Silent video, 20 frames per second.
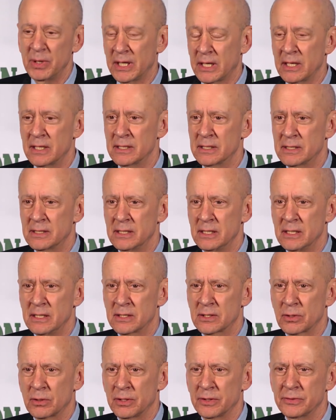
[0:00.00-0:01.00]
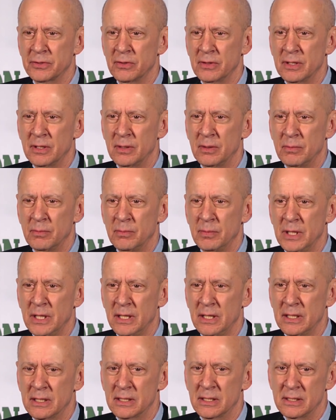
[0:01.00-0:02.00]
because these alternate
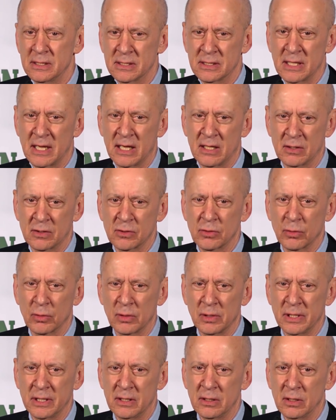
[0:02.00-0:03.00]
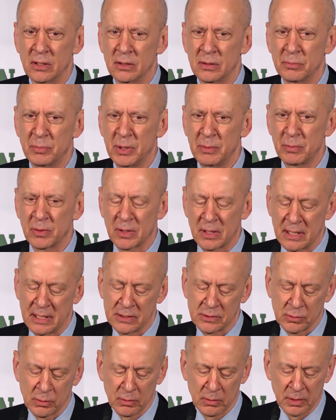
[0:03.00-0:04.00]
media is not totally, people are
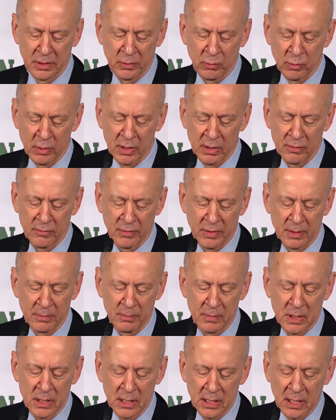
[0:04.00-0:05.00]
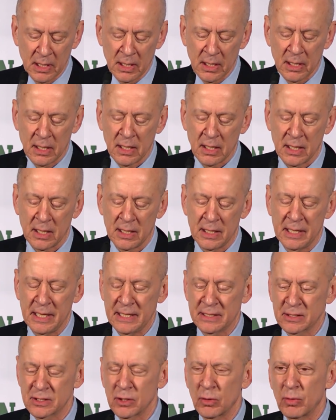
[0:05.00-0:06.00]
not totally aware of them.
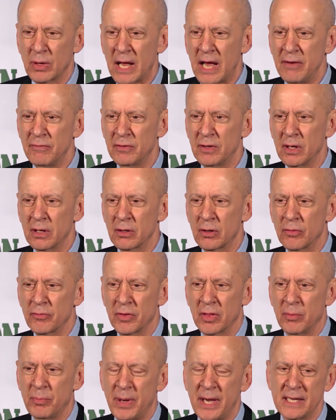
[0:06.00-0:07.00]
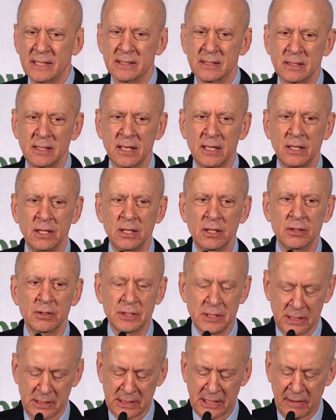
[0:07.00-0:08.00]
And so what I've done over the past 10
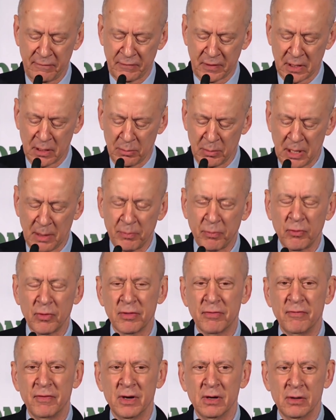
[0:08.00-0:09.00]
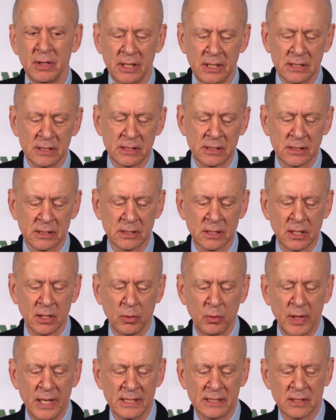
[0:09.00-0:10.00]
years is I've come up with various
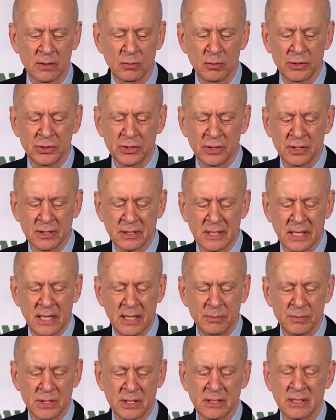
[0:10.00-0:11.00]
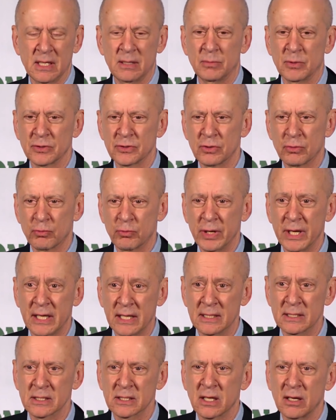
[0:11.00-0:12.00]
ways in which the Times is able to
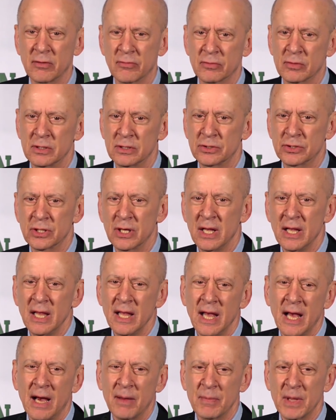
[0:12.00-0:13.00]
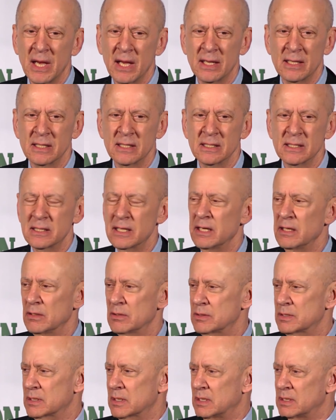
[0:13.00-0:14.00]
rig its coverage. I'm not saying
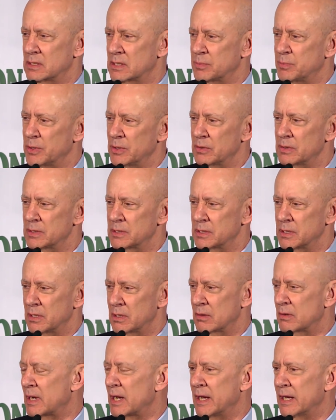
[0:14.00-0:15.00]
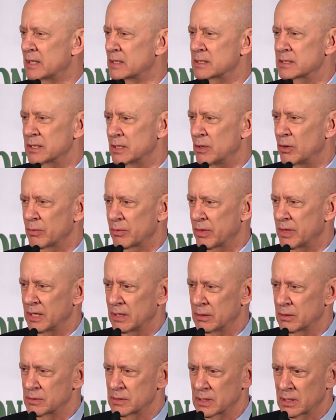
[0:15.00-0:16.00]
there's a conspiracy here. I honestly don't
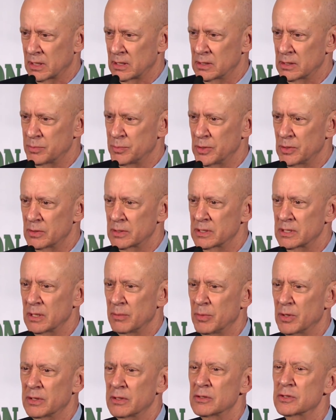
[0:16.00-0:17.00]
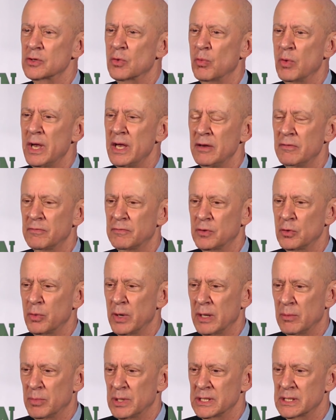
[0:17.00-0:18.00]
think there's a conspiracy, but there's a way of
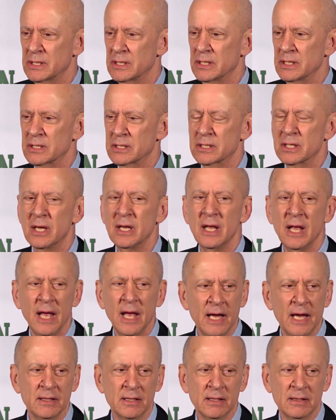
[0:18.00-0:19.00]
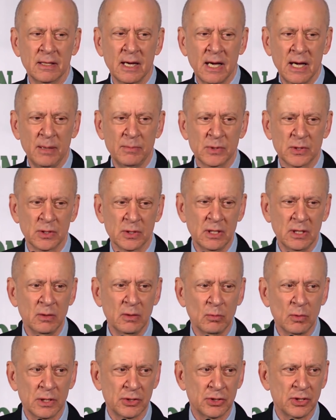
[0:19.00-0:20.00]
doing business at the Times
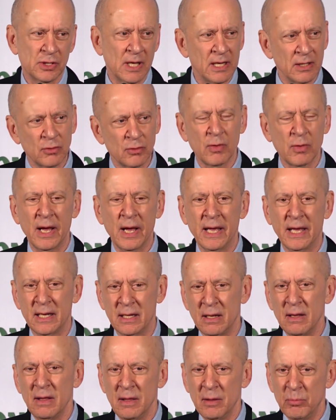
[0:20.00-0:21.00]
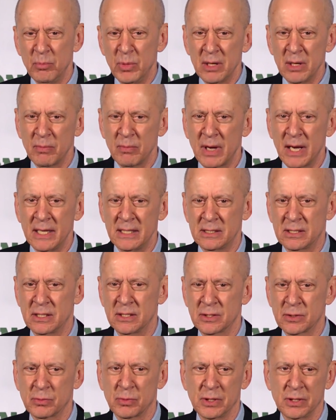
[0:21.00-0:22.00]
in which they try and minimize
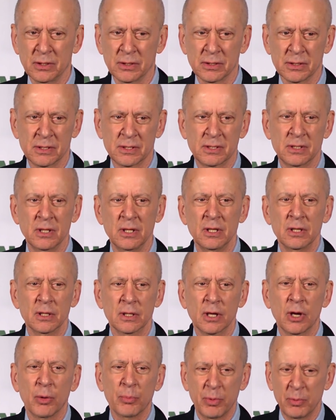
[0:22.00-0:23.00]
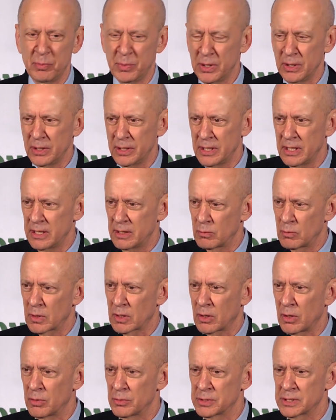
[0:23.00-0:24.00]
Israel's culpability in
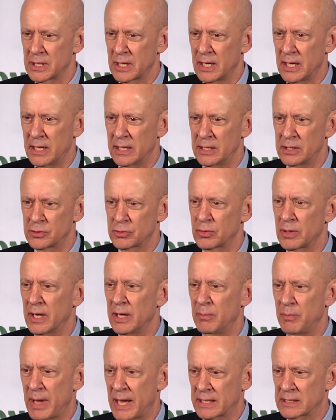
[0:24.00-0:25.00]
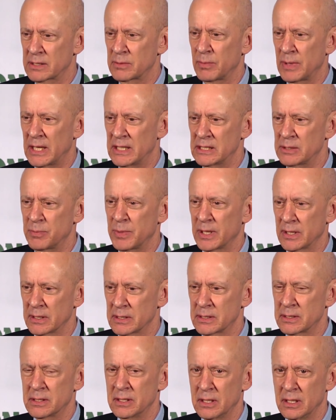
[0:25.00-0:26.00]
what goes on and try and maximize
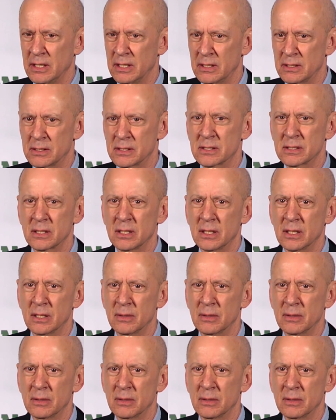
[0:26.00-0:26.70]
Palestinians.